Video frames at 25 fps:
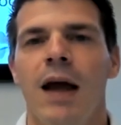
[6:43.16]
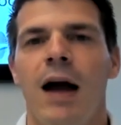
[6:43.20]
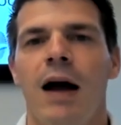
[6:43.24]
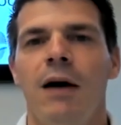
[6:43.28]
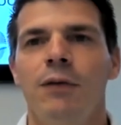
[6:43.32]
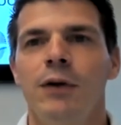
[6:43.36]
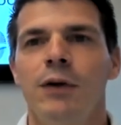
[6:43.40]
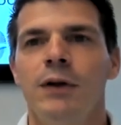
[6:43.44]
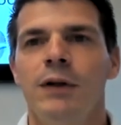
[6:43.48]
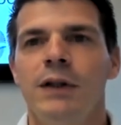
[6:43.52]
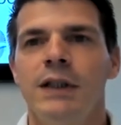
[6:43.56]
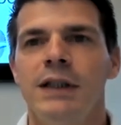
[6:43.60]

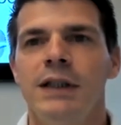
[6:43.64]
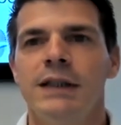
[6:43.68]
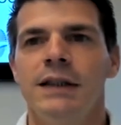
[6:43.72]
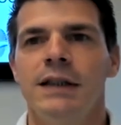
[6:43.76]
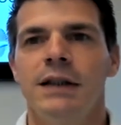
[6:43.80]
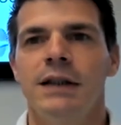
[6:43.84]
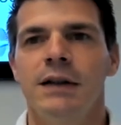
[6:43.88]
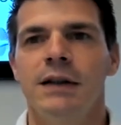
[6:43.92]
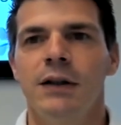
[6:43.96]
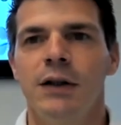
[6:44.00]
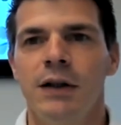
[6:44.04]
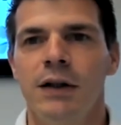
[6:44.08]
After this,
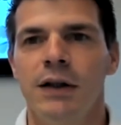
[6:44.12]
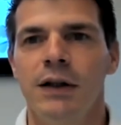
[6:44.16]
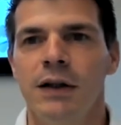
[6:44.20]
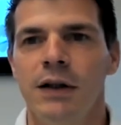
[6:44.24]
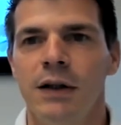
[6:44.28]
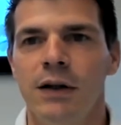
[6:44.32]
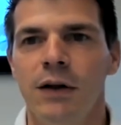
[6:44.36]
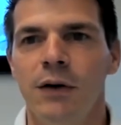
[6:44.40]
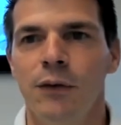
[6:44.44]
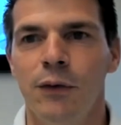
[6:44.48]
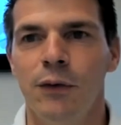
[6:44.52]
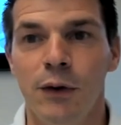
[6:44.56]

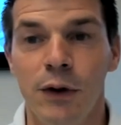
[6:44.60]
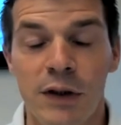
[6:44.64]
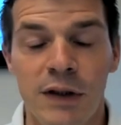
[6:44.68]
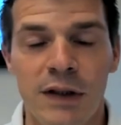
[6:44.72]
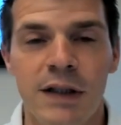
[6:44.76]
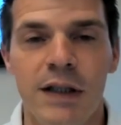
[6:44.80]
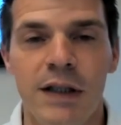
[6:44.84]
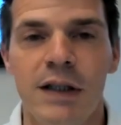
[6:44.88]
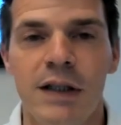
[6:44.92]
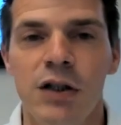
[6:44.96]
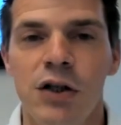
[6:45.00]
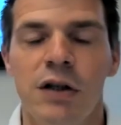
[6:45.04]
the first
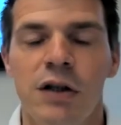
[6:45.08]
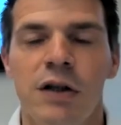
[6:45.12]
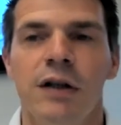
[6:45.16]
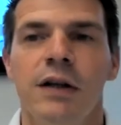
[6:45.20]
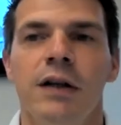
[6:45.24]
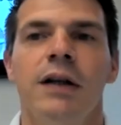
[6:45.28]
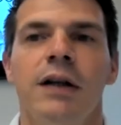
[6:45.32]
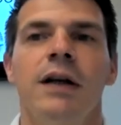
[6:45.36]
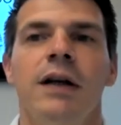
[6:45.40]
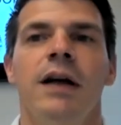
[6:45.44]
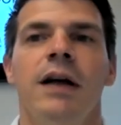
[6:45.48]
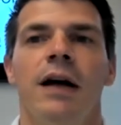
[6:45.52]

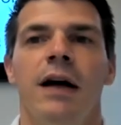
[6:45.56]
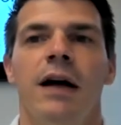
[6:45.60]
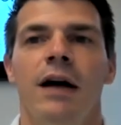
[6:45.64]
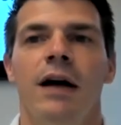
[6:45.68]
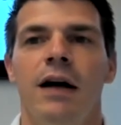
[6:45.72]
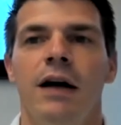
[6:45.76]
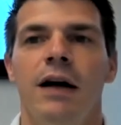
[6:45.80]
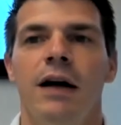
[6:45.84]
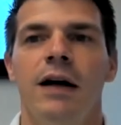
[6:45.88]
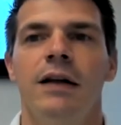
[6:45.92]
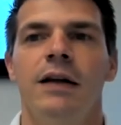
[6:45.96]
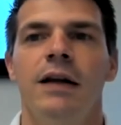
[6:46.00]
session
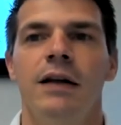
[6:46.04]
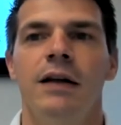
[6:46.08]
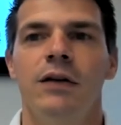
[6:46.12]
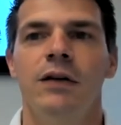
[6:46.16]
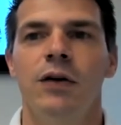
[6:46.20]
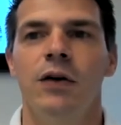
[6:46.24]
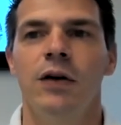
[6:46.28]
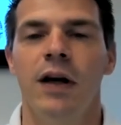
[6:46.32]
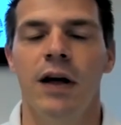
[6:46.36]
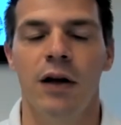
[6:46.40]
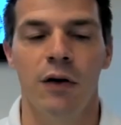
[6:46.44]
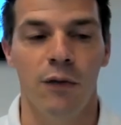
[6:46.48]
that
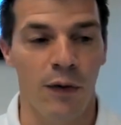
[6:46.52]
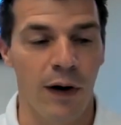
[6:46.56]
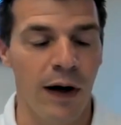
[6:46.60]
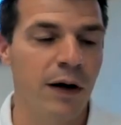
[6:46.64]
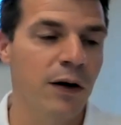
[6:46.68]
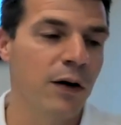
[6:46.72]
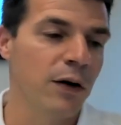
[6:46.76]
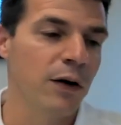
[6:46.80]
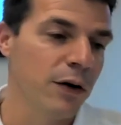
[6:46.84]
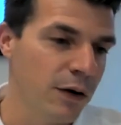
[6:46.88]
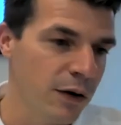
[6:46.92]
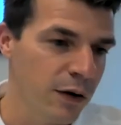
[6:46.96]
you can
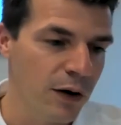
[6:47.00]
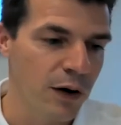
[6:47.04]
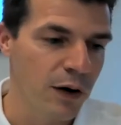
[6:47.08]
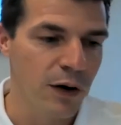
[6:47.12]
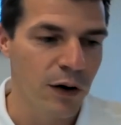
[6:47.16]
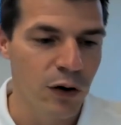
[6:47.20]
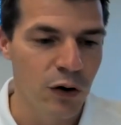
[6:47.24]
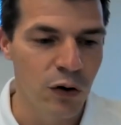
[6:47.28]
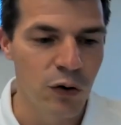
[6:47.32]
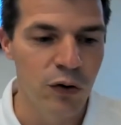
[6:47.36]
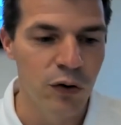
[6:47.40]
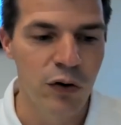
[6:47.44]
find on
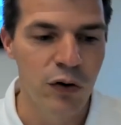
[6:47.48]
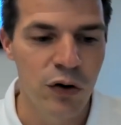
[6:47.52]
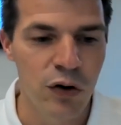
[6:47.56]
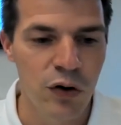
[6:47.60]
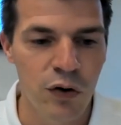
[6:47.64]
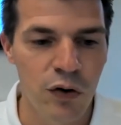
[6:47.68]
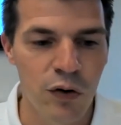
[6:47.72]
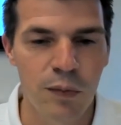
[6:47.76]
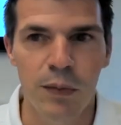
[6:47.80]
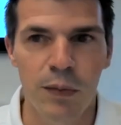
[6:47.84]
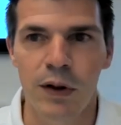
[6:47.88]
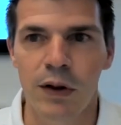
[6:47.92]

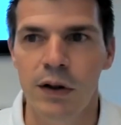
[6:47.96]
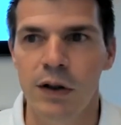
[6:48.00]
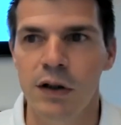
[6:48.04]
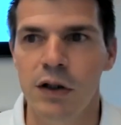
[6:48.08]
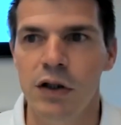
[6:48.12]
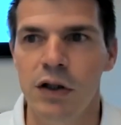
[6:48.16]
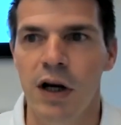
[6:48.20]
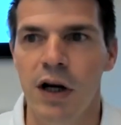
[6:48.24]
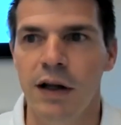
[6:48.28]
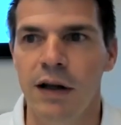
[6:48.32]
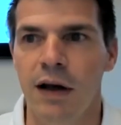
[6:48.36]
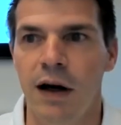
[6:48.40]
YouTube
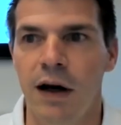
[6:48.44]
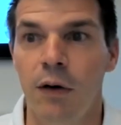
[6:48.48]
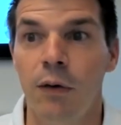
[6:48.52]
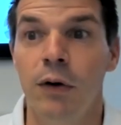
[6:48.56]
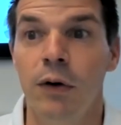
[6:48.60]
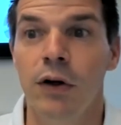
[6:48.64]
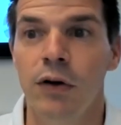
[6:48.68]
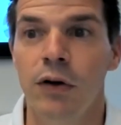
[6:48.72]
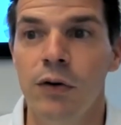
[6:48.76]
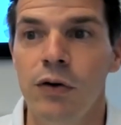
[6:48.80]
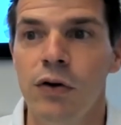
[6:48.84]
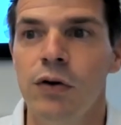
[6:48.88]

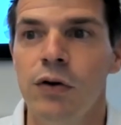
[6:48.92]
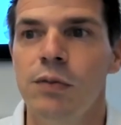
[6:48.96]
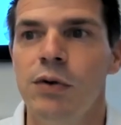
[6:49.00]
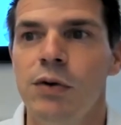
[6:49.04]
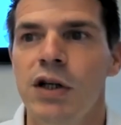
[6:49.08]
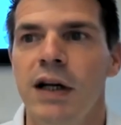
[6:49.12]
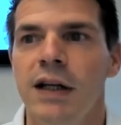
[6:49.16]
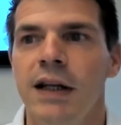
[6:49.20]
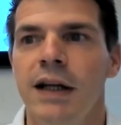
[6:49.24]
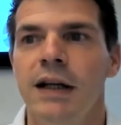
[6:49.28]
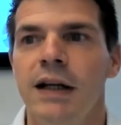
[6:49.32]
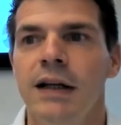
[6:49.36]
our YouTube
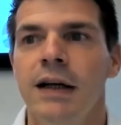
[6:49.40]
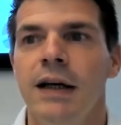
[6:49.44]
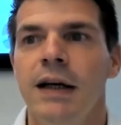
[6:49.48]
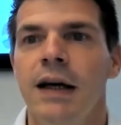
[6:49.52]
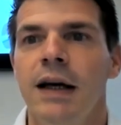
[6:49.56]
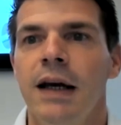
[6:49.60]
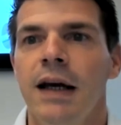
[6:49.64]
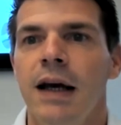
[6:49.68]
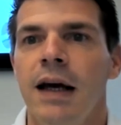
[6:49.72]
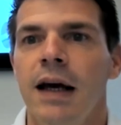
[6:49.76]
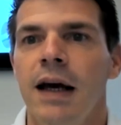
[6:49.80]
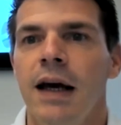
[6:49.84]
channel,
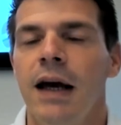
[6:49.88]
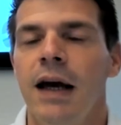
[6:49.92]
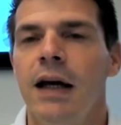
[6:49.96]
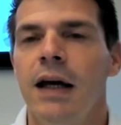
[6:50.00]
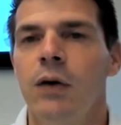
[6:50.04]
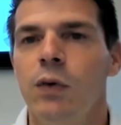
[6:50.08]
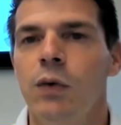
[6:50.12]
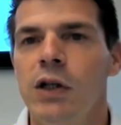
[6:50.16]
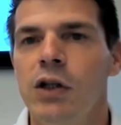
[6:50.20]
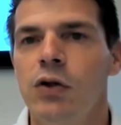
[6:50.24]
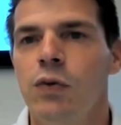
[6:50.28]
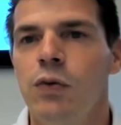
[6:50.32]

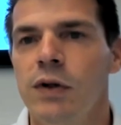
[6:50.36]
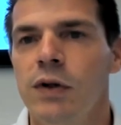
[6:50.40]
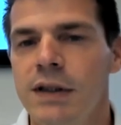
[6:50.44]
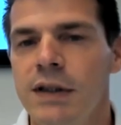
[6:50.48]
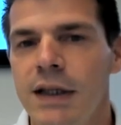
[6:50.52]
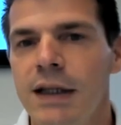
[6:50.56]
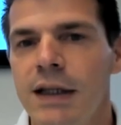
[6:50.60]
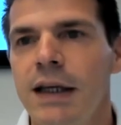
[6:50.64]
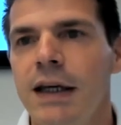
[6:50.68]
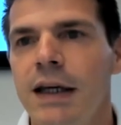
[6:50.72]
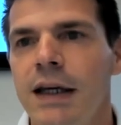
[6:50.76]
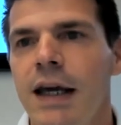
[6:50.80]
and which was
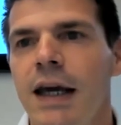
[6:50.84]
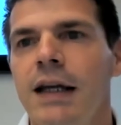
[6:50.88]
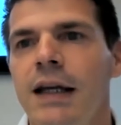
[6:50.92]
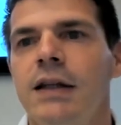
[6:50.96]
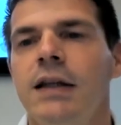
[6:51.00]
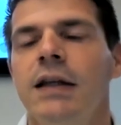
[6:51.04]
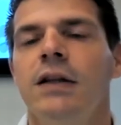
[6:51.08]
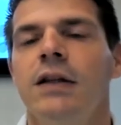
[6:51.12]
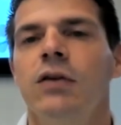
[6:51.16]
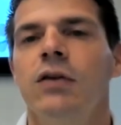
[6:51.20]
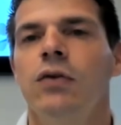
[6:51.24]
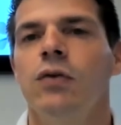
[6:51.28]

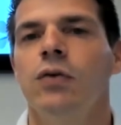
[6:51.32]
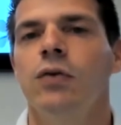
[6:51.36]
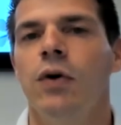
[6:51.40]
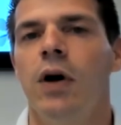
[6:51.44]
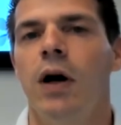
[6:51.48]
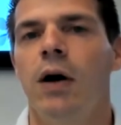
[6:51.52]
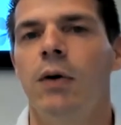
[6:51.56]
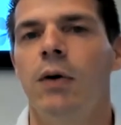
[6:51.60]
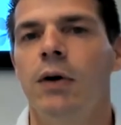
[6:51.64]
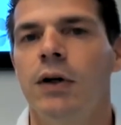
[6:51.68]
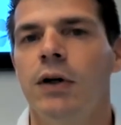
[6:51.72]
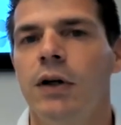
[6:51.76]
dedicated to
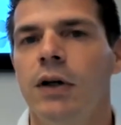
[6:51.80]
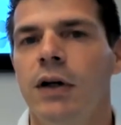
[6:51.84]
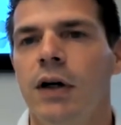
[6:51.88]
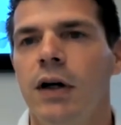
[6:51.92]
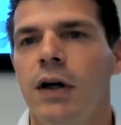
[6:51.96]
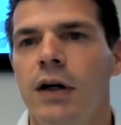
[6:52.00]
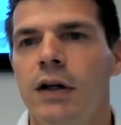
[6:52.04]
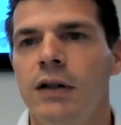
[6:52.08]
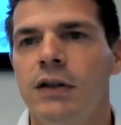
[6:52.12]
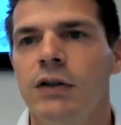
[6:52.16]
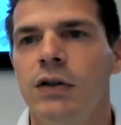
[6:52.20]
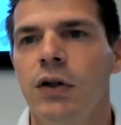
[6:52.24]

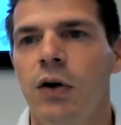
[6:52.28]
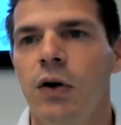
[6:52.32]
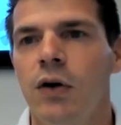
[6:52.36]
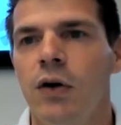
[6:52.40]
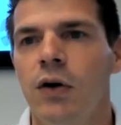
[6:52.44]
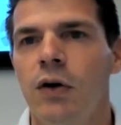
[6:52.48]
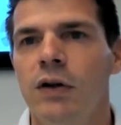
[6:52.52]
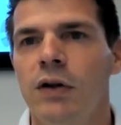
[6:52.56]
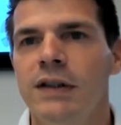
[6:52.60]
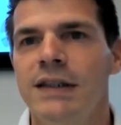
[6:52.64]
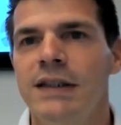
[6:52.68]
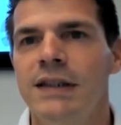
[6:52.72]
our
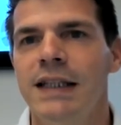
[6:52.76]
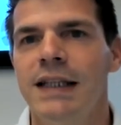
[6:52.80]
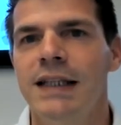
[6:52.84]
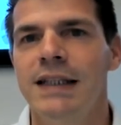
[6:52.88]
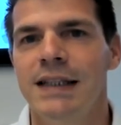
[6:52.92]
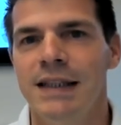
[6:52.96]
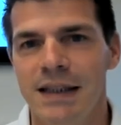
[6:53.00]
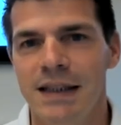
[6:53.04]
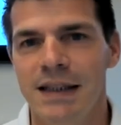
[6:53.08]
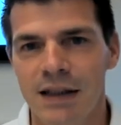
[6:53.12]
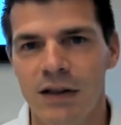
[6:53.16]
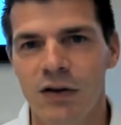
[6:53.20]
so-called
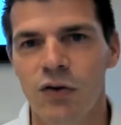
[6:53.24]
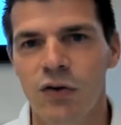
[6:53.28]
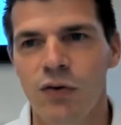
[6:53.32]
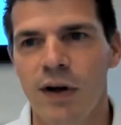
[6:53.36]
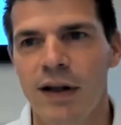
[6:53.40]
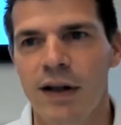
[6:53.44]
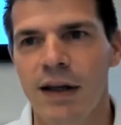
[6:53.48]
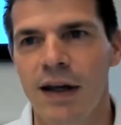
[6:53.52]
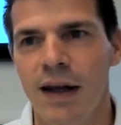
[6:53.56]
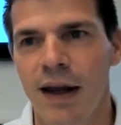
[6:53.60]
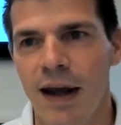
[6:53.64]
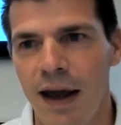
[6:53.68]

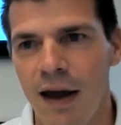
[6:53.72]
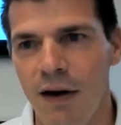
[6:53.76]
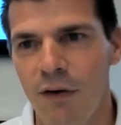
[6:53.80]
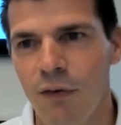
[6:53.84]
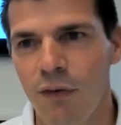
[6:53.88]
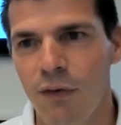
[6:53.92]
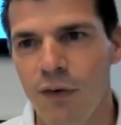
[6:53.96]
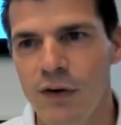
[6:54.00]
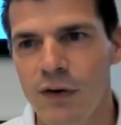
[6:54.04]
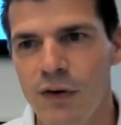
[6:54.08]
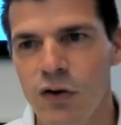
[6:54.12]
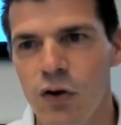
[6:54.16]
1620F
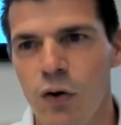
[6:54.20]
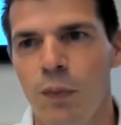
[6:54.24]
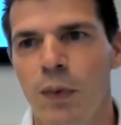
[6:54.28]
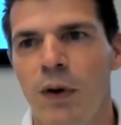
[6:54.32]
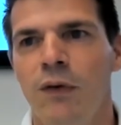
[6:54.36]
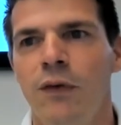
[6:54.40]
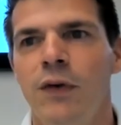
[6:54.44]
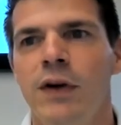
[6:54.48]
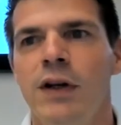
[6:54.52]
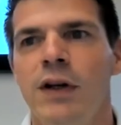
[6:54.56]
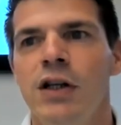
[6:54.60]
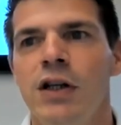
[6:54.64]
super
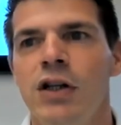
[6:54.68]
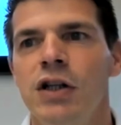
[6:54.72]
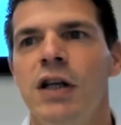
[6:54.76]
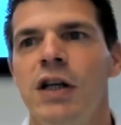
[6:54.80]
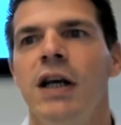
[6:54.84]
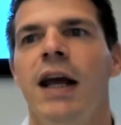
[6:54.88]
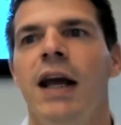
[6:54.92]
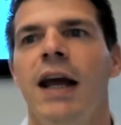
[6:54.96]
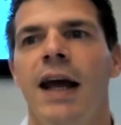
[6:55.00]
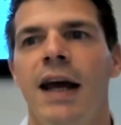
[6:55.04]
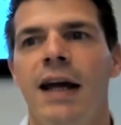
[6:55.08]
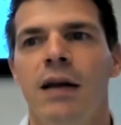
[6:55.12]

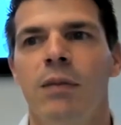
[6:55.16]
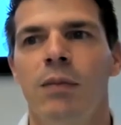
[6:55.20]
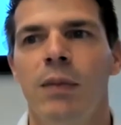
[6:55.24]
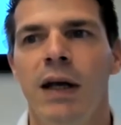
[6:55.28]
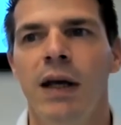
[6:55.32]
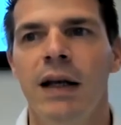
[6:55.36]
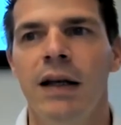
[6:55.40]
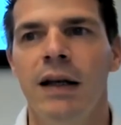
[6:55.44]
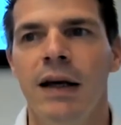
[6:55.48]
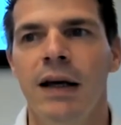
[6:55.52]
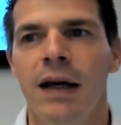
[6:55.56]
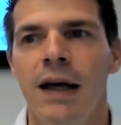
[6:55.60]
finishing and
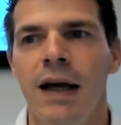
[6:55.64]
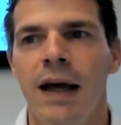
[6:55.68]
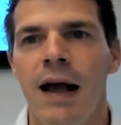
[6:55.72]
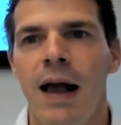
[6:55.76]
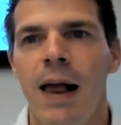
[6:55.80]
mill.